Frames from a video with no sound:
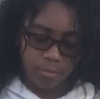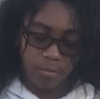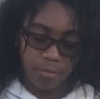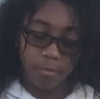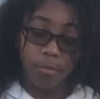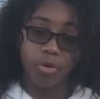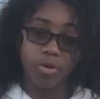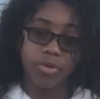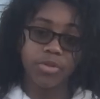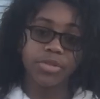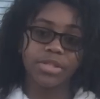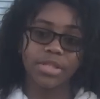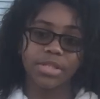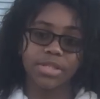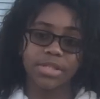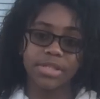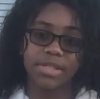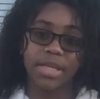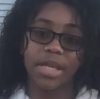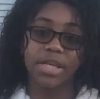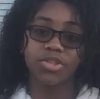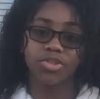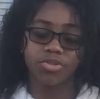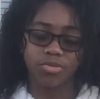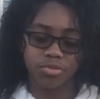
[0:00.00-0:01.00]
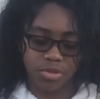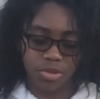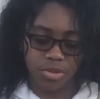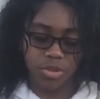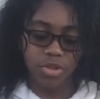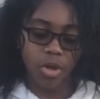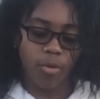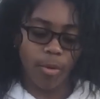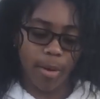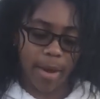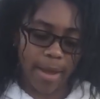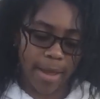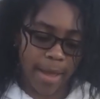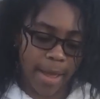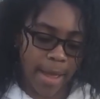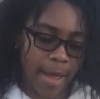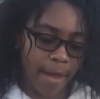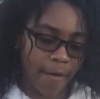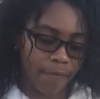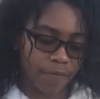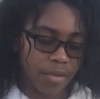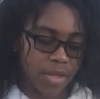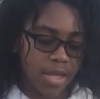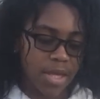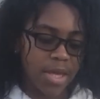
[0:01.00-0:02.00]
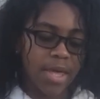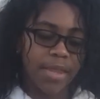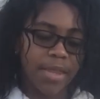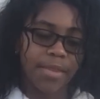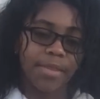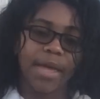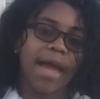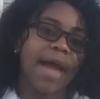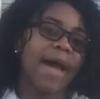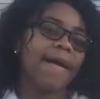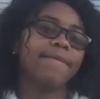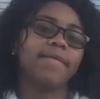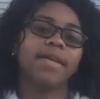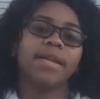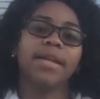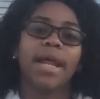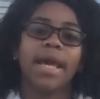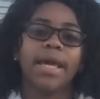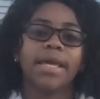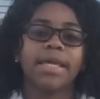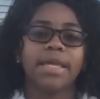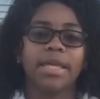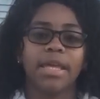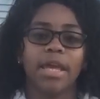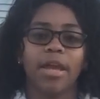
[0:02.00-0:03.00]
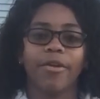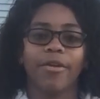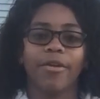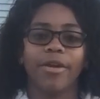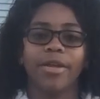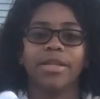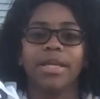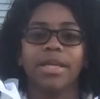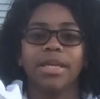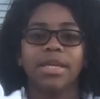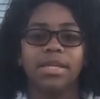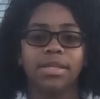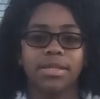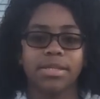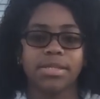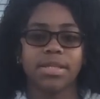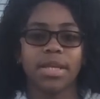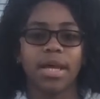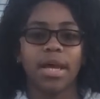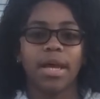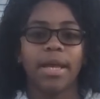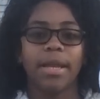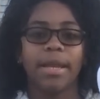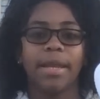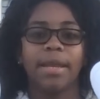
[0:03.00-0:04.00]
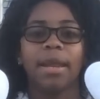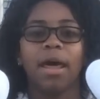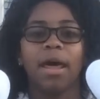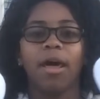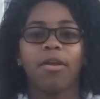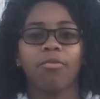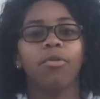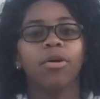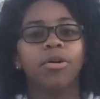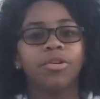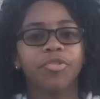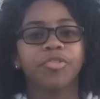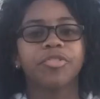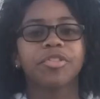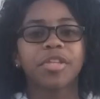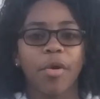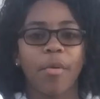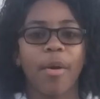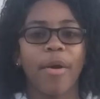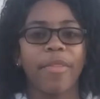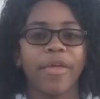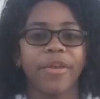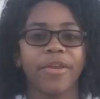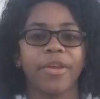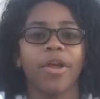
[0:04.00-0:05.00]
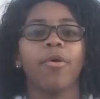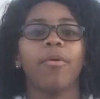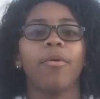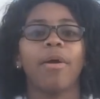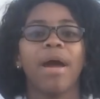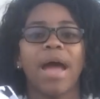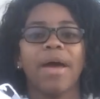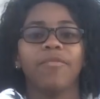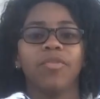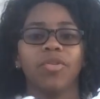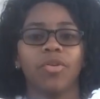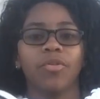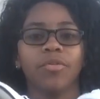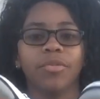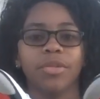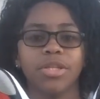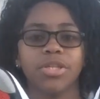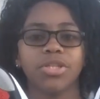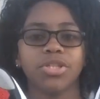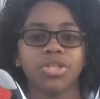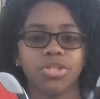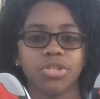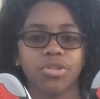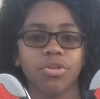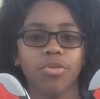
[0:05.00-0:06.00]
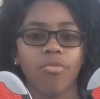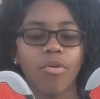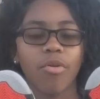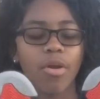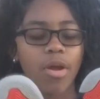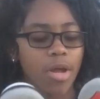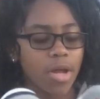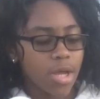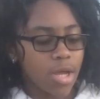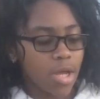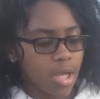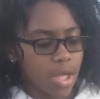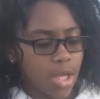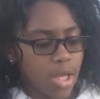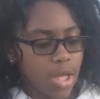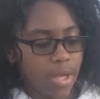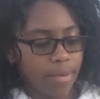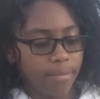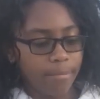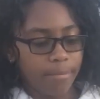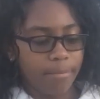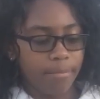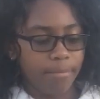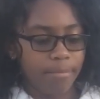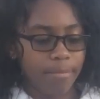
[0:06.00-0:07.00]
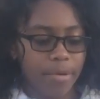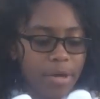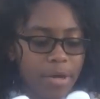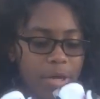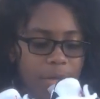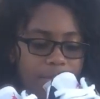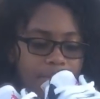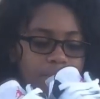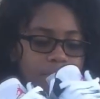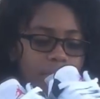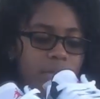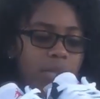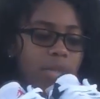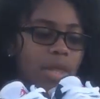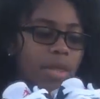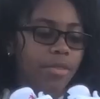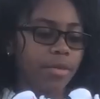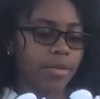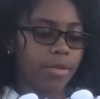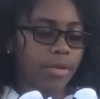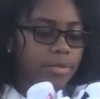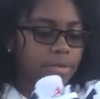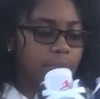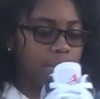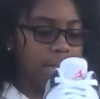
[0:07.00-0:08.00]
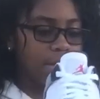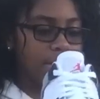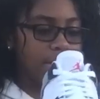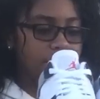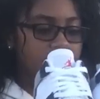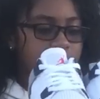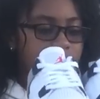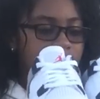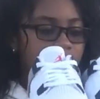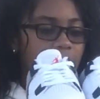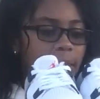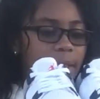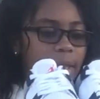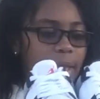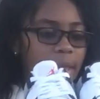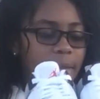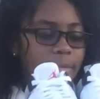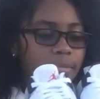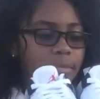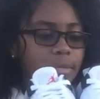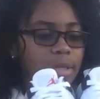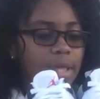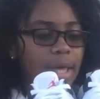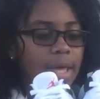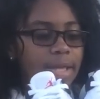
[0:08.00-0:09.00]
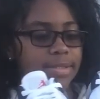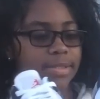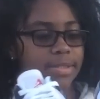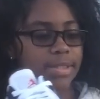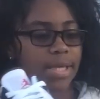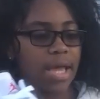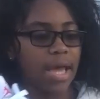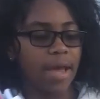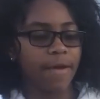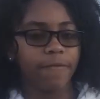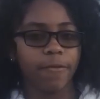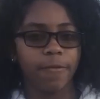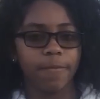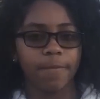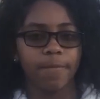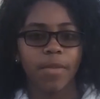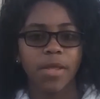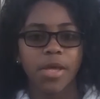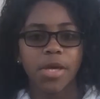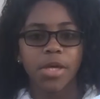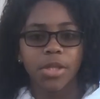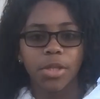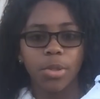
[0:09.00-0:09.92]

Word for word: Maroon 6s, as you know I have, they have the Nike Air in the inside, and I don't understand why they don't have it on this shoe. Um, but nevertheless, I am glad to have them.